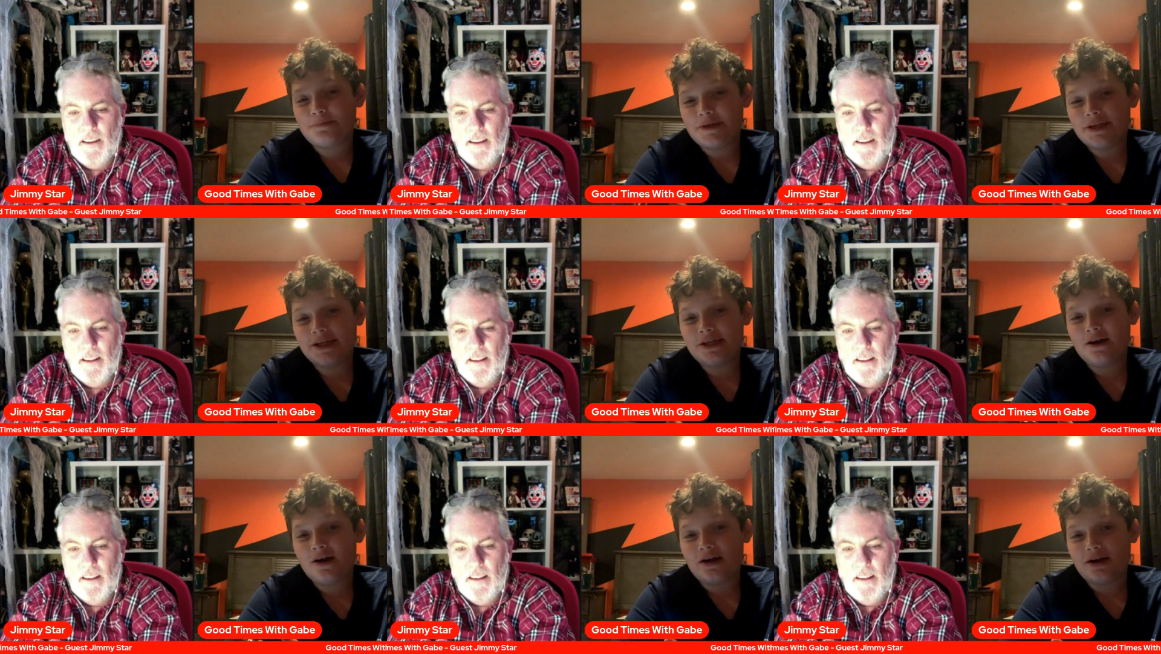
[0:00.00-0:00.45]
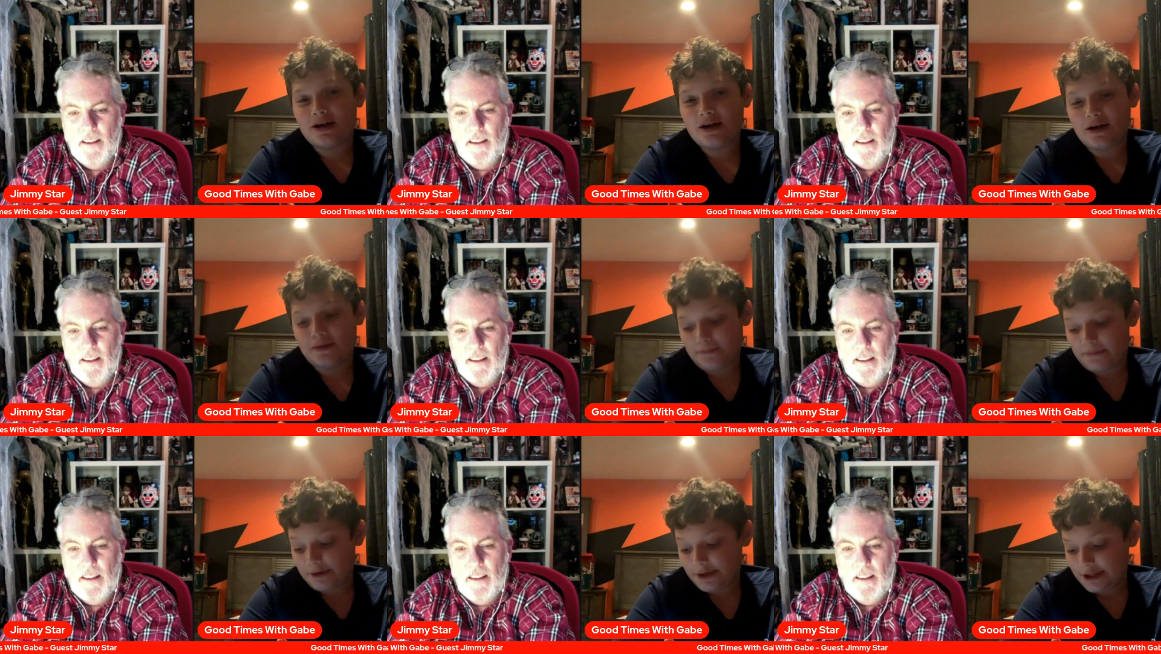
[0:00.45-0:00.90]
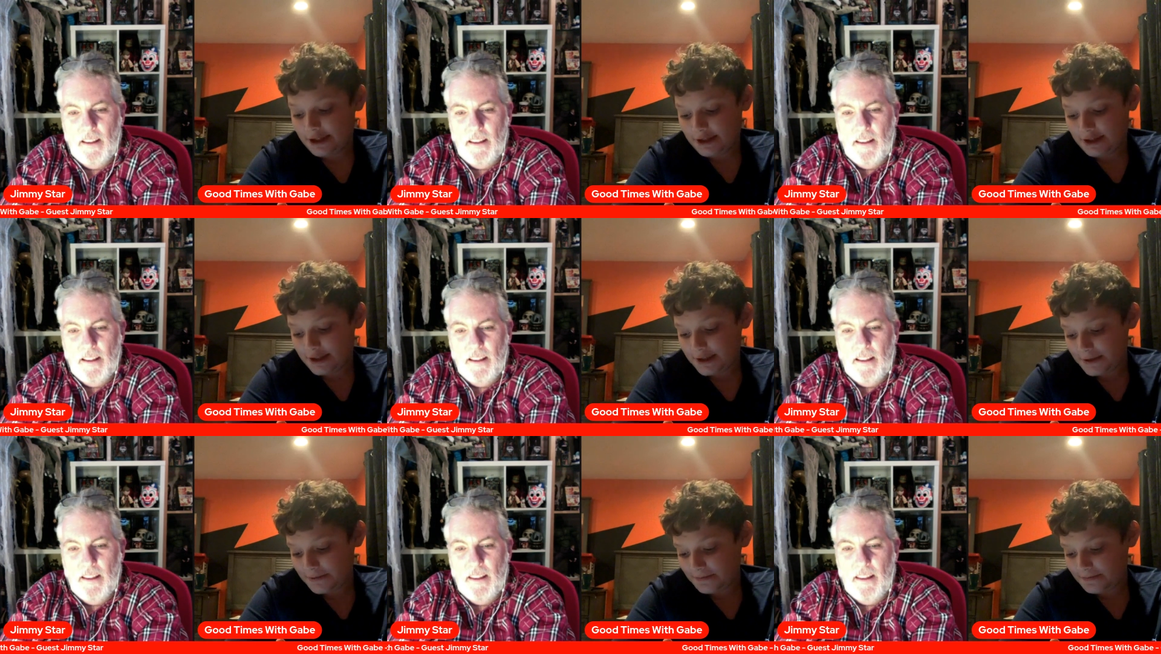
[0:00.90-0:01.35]
Speaker 1: PR
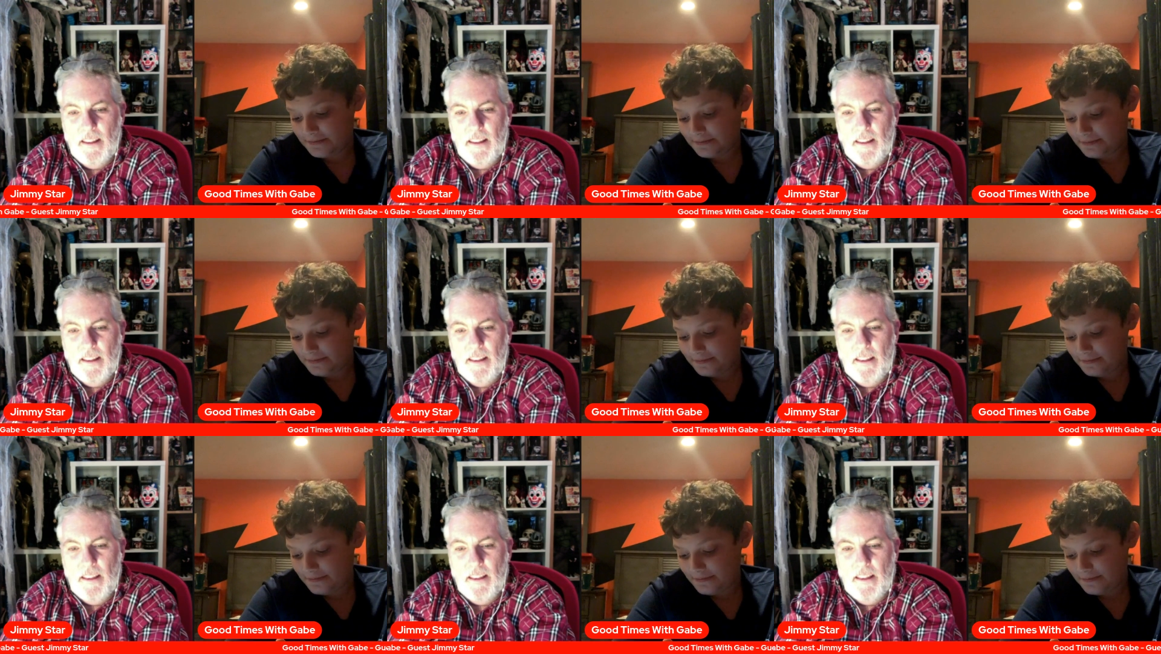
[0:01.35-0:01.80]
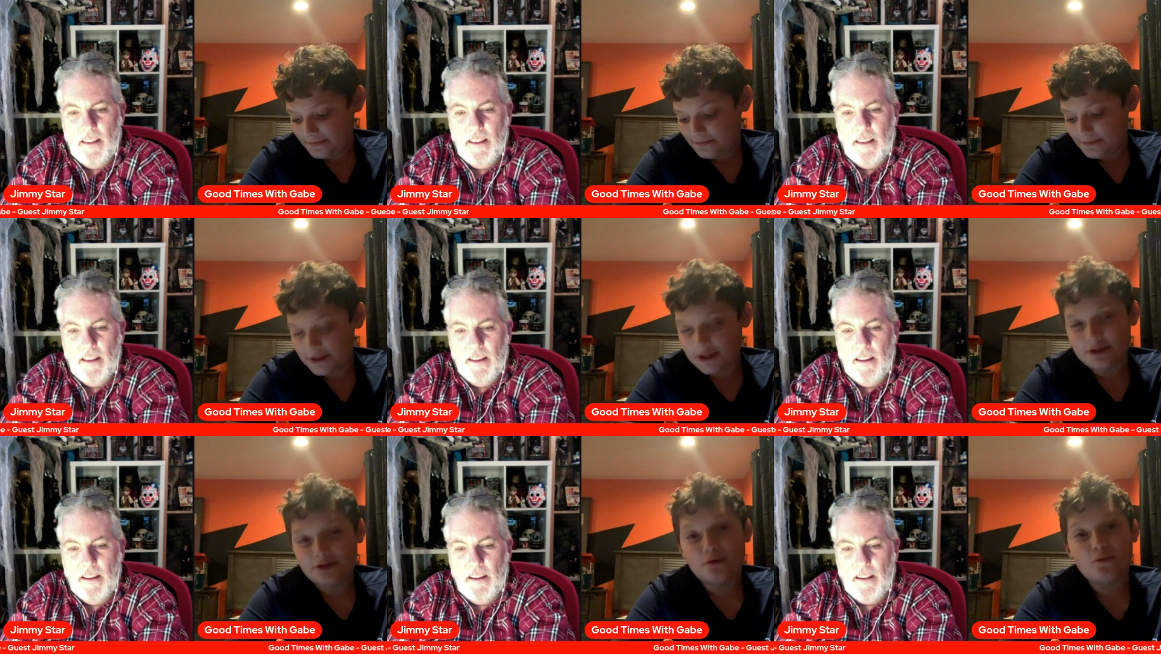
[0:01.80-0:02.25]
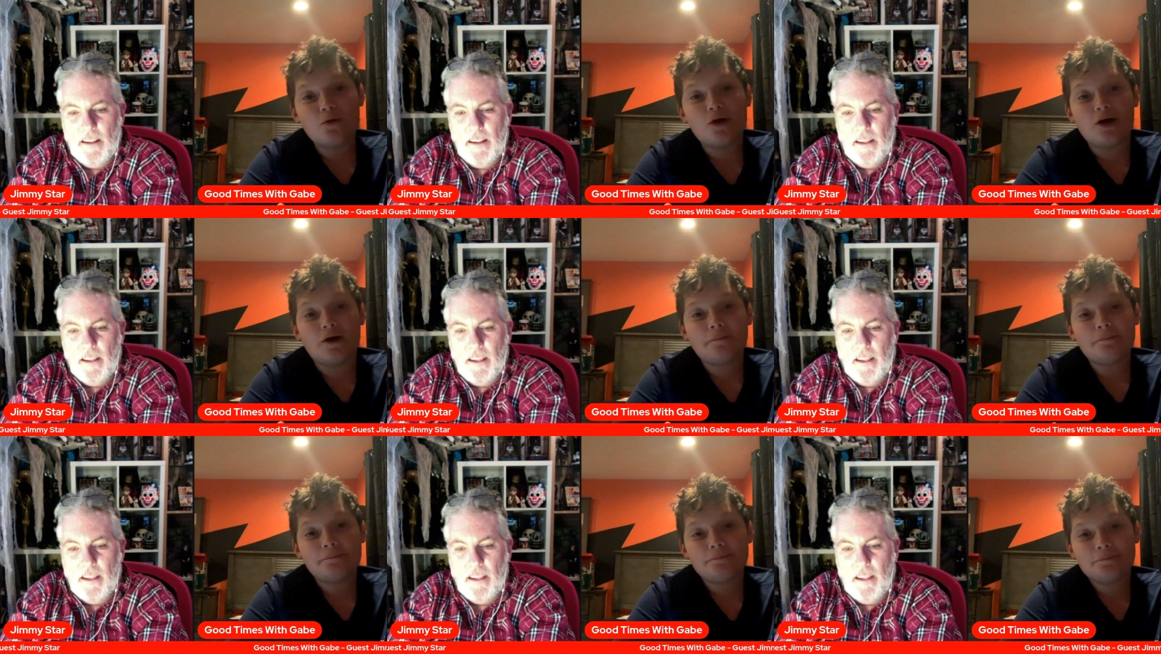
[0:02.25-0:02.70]
companies in the
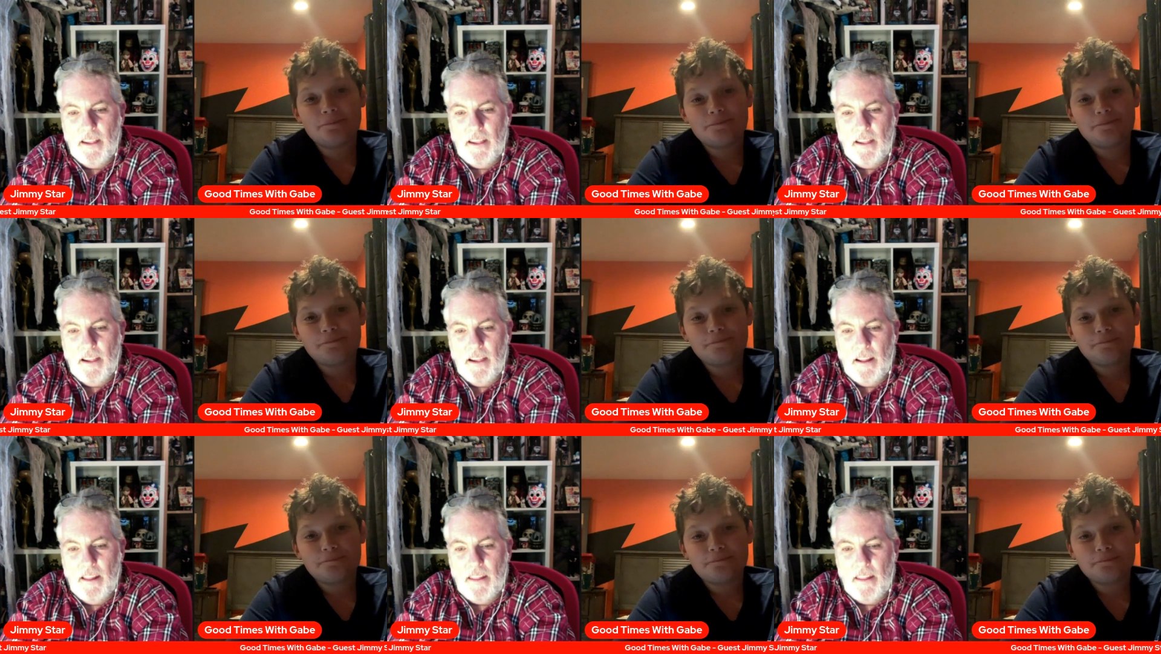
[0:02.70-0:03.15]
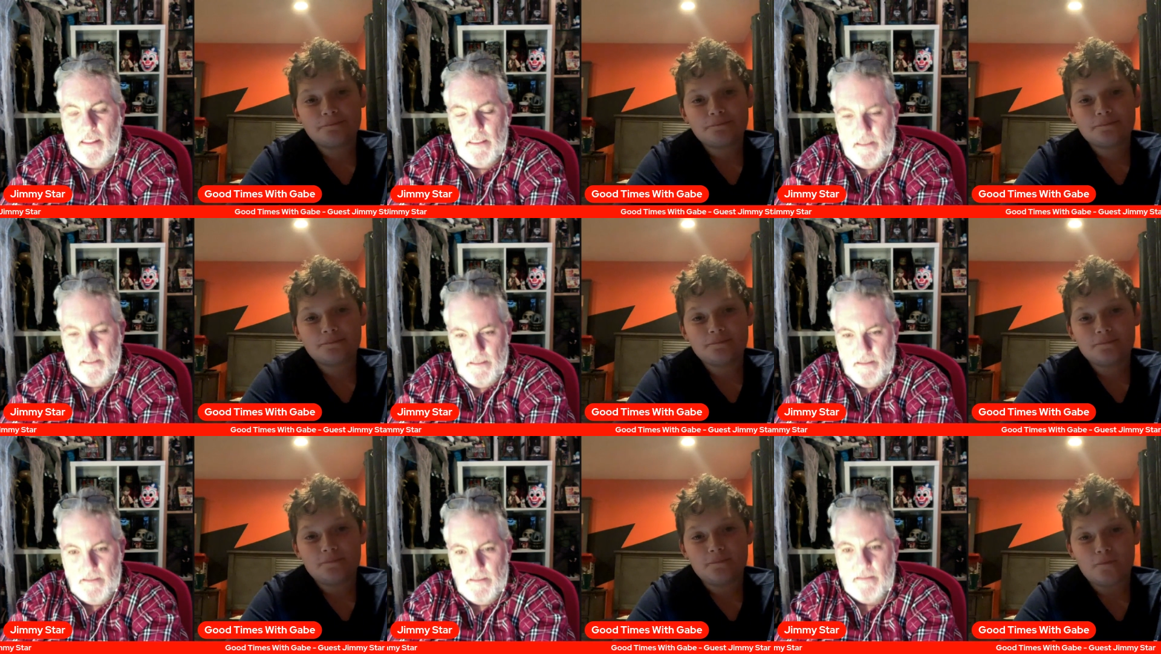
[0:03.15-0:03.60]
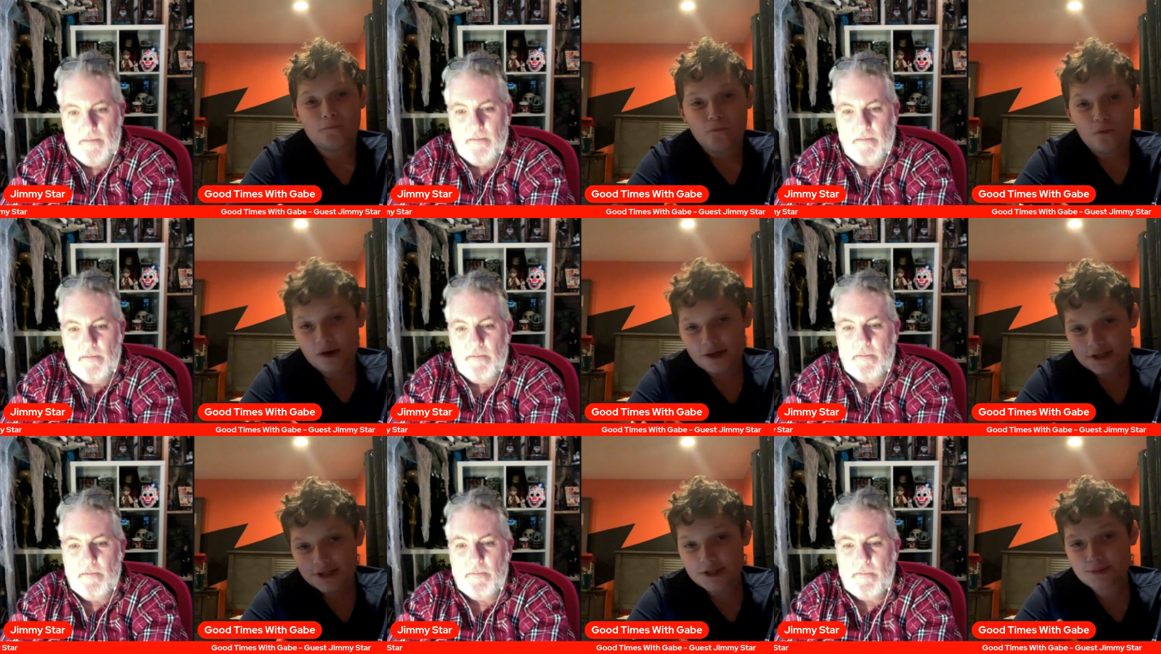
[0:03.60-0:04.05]
world. Mm-hmm.
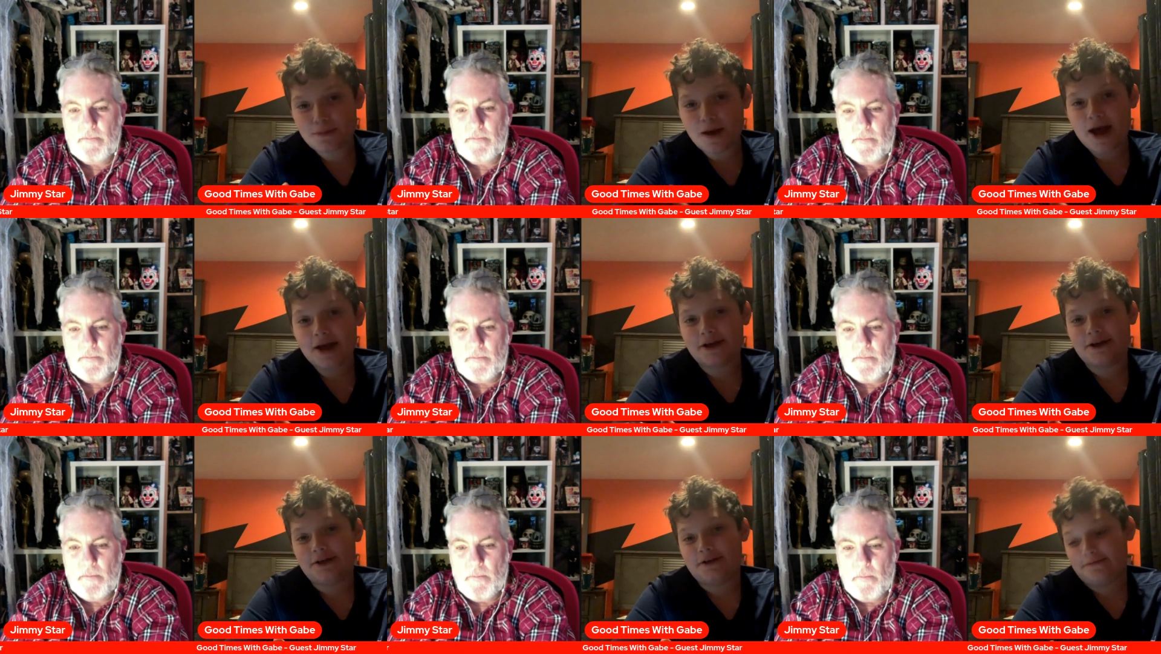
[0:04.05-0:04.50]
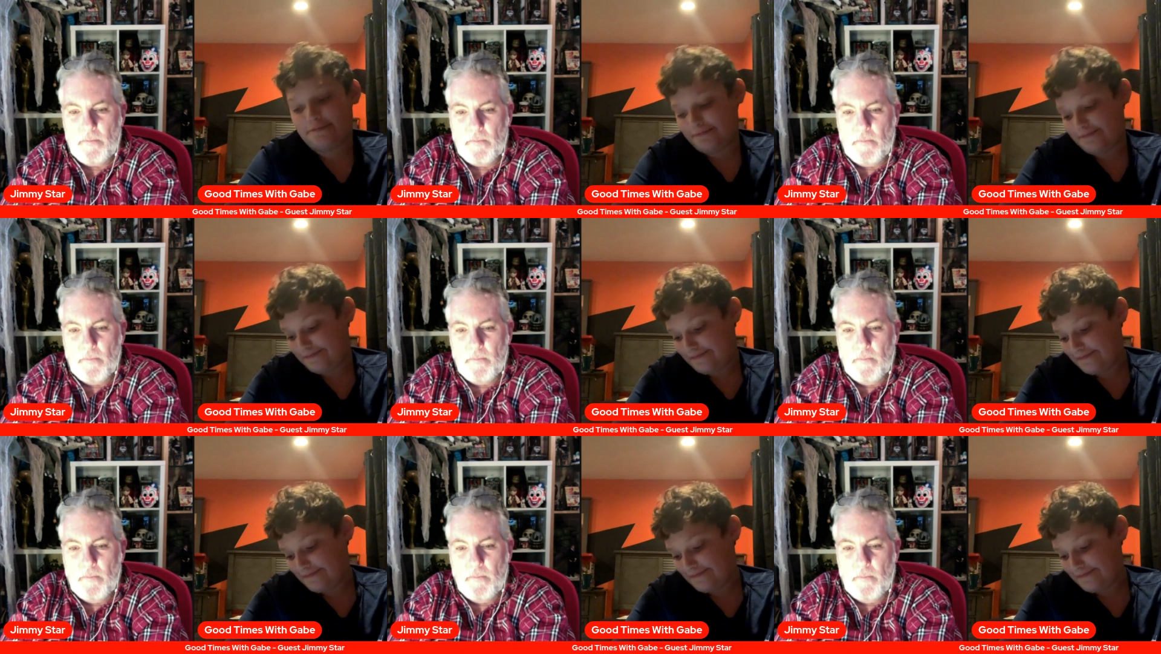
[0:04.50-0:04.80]
What inspired it?